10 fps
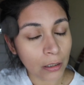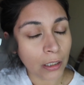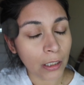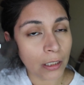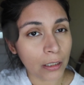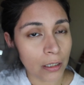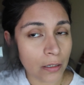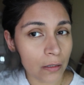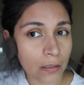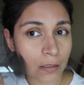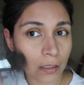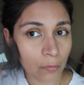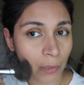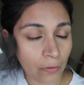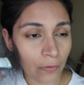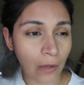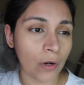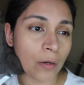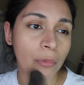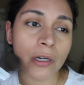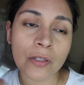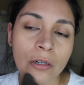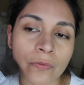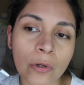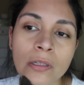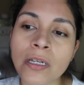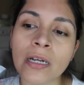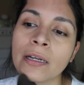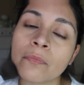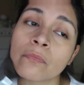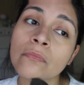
And this is like my favorite bronzer of all time.